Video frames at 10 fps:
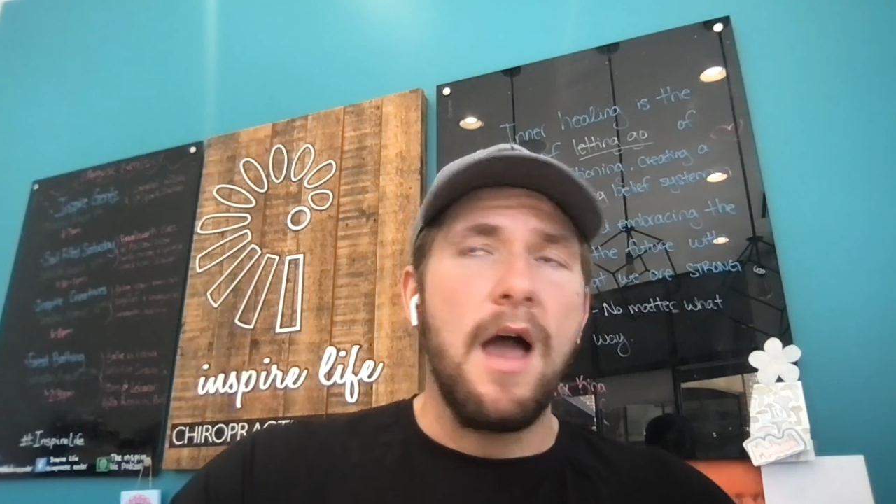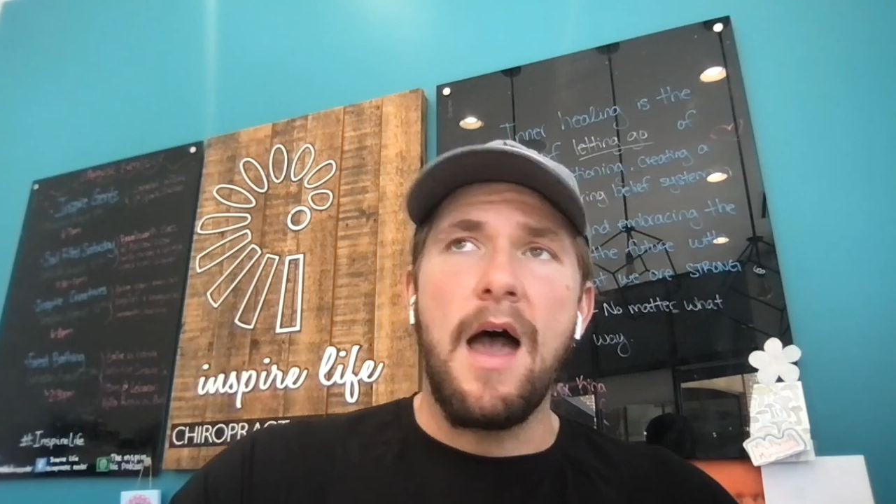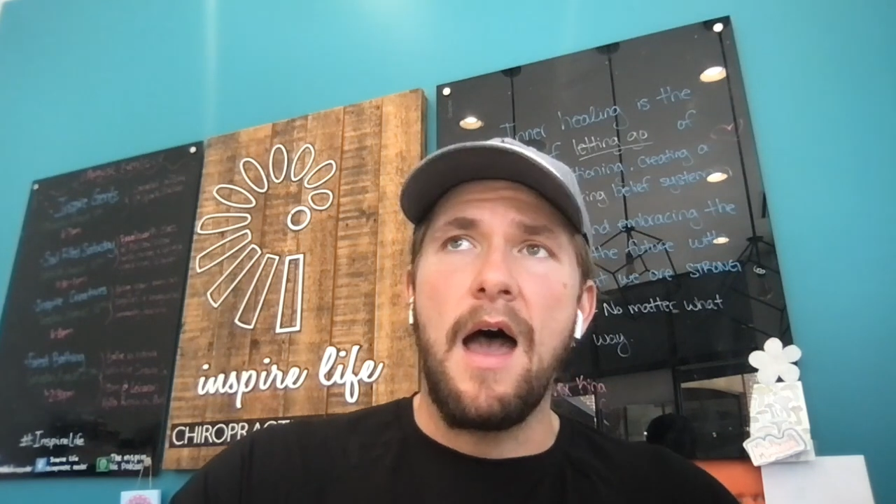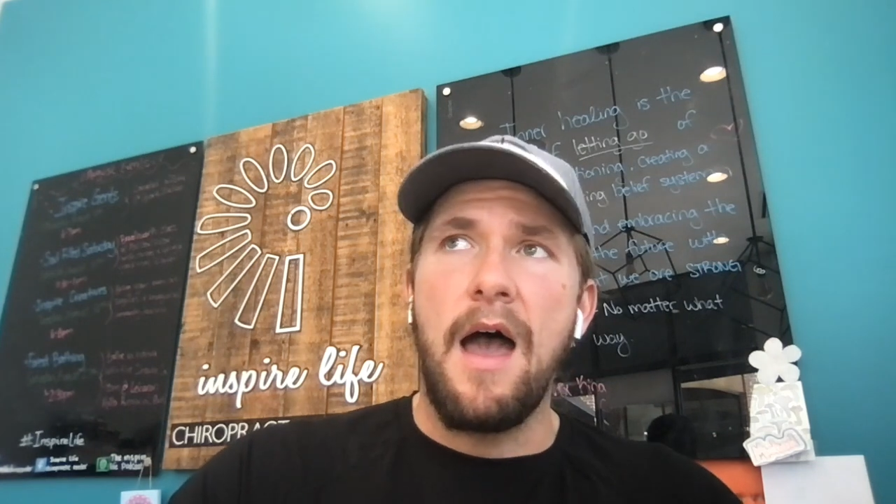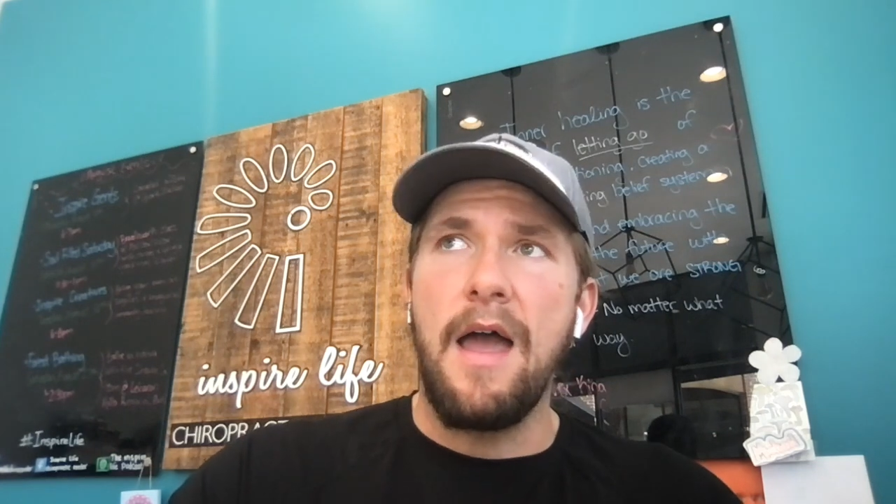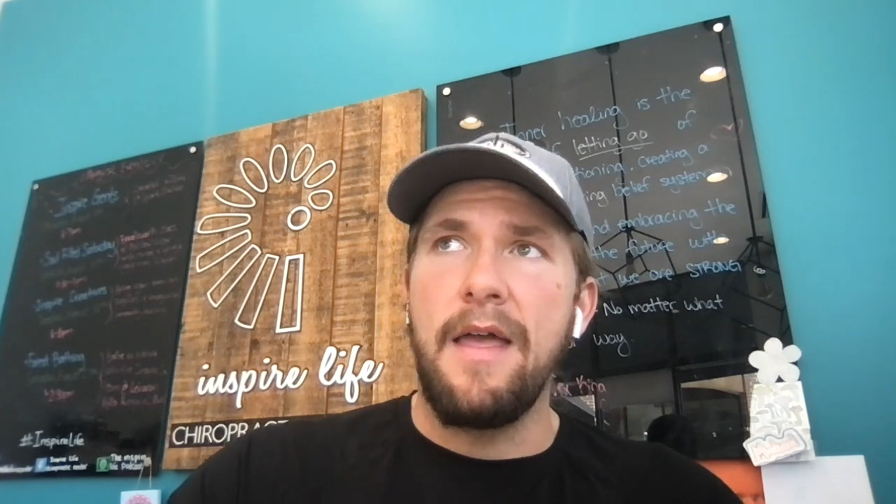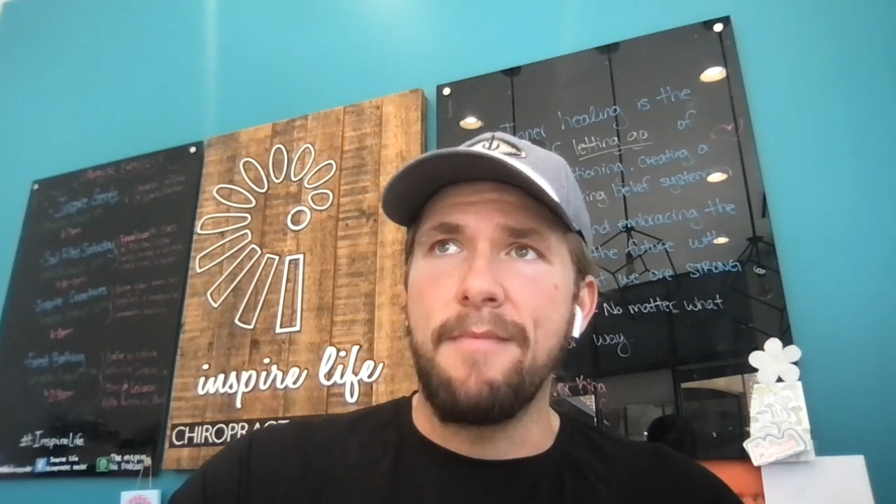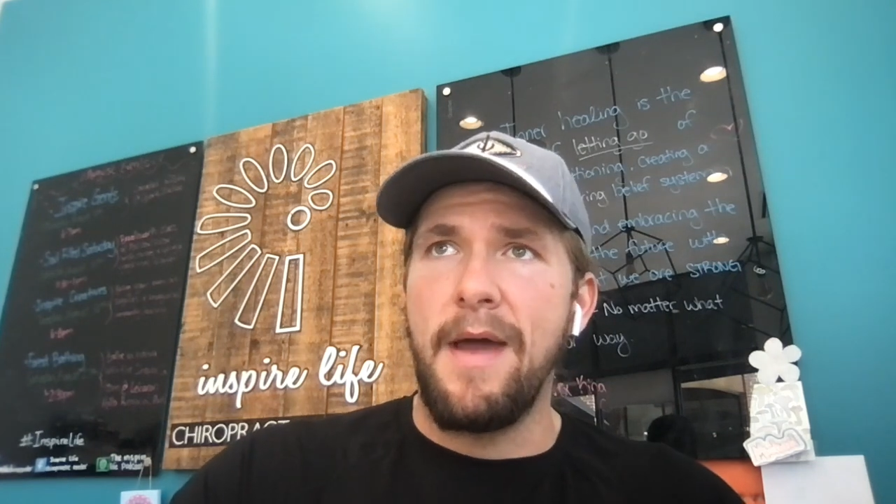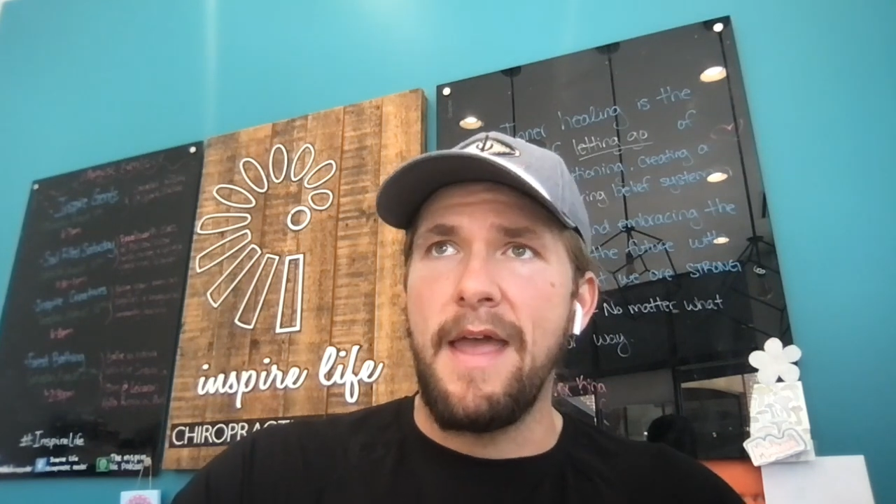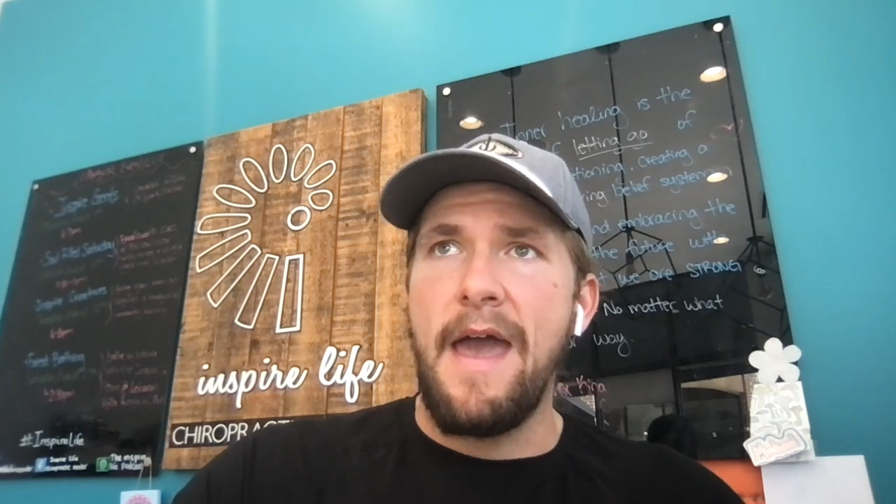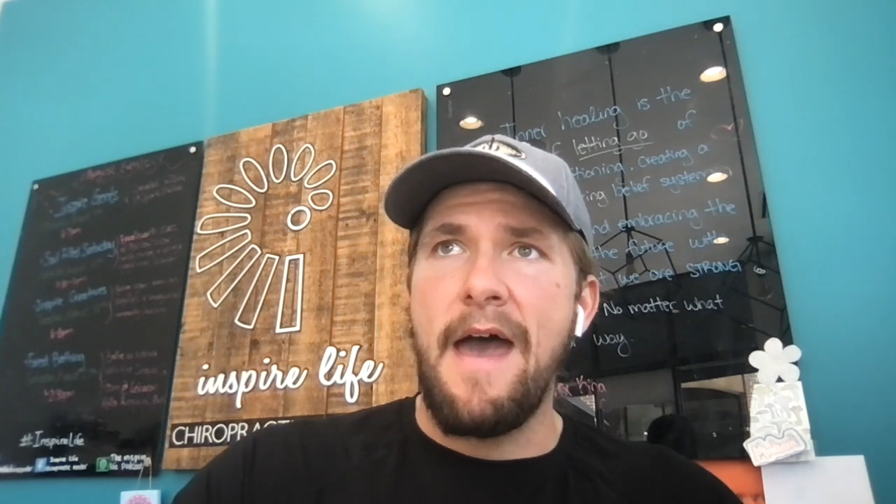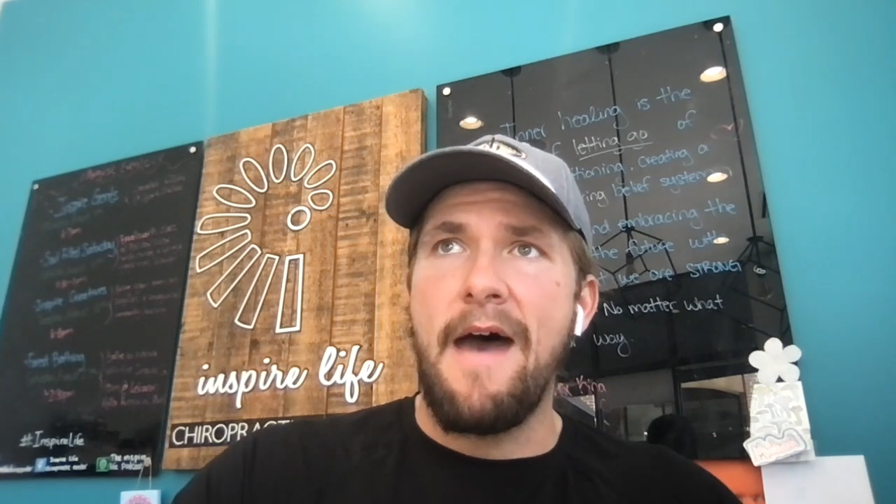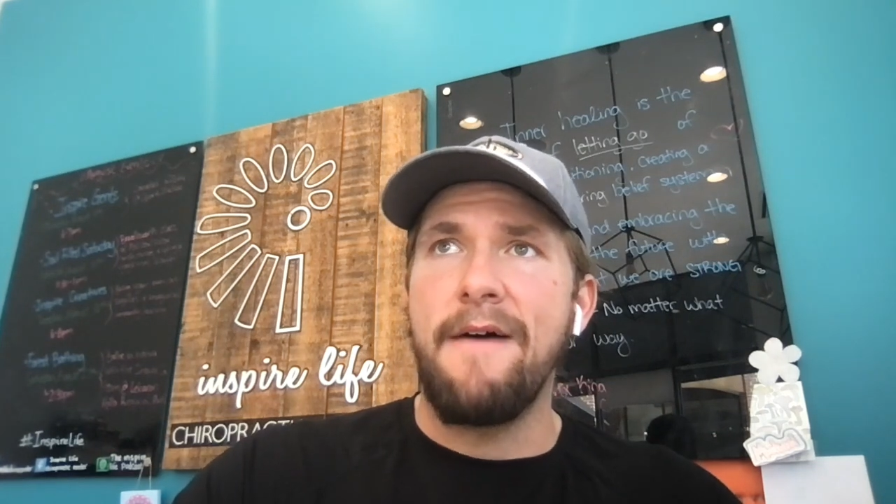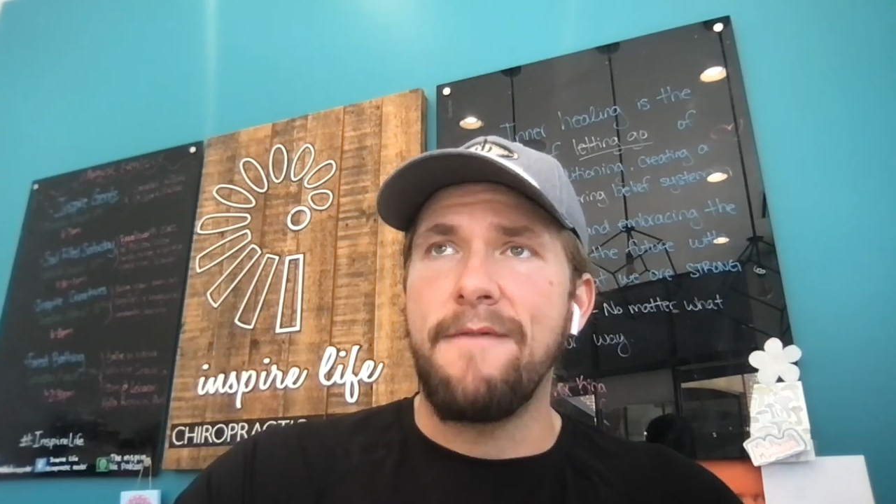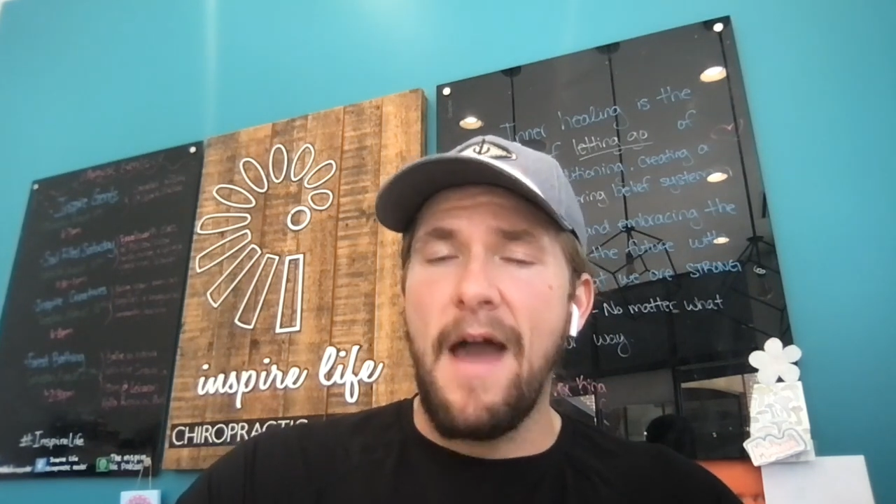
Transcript: It might have